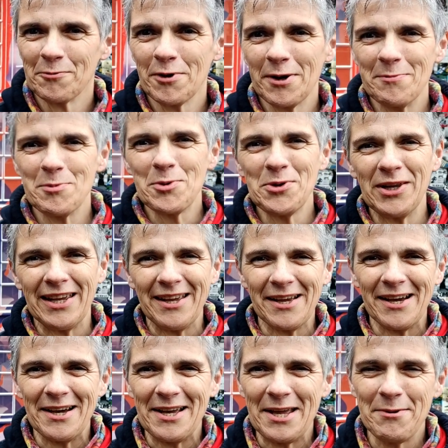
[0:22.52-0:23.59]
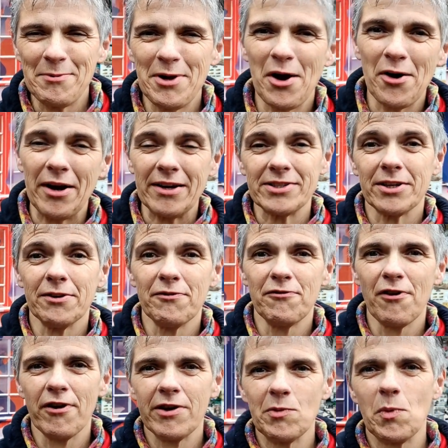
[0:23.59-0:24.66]
Right, morning. Uh, here we are outside a
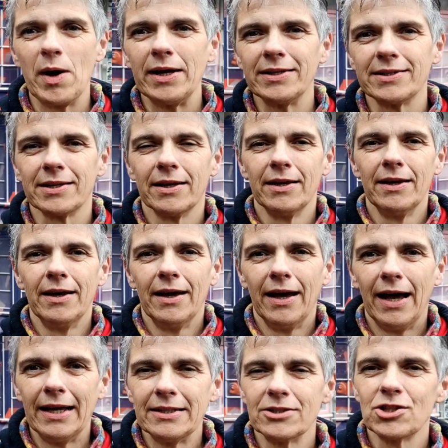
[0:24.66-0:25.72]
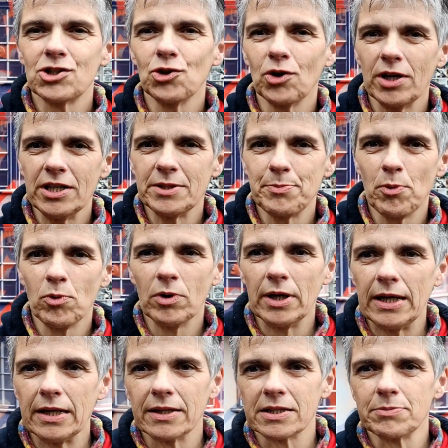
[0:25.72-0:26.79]
very wet and soggy
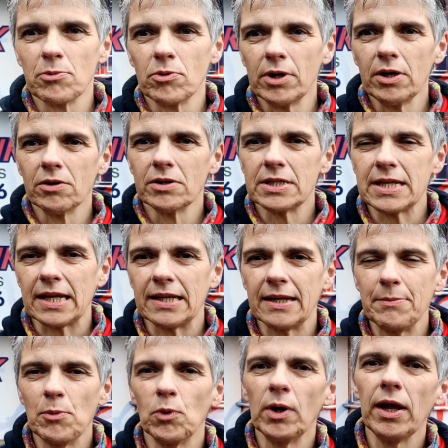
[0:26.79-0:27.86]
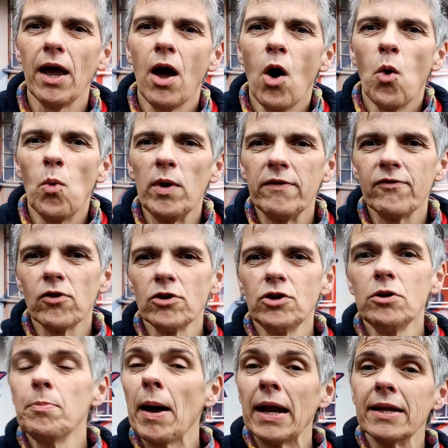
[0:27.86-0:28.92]
Sportlink this morning on Saturday morning. We've got
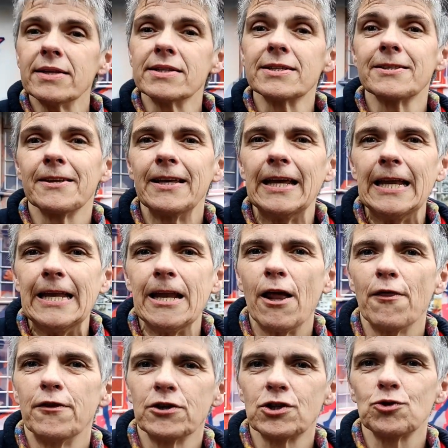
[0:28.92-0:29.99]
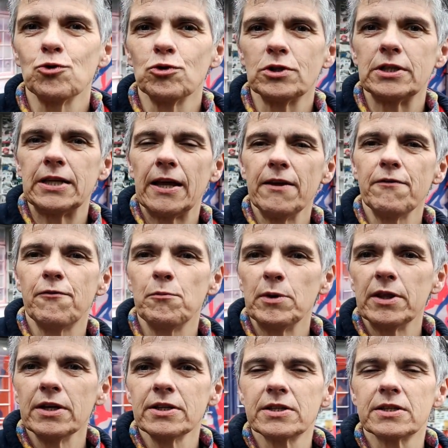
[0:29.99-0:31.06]
New Balance in the store today
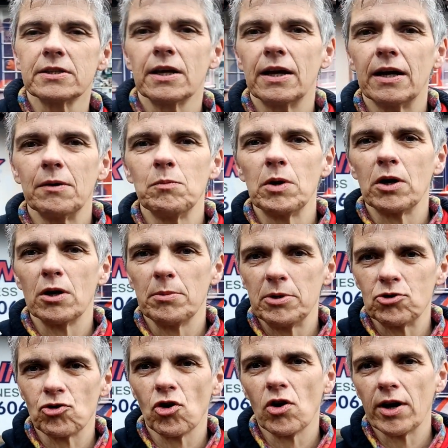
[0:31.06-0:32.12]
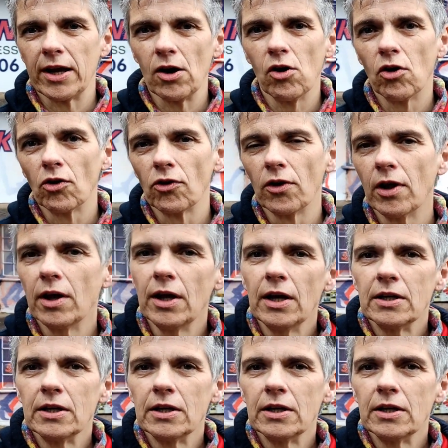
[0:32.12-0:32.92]
with us, and we're going to be trying on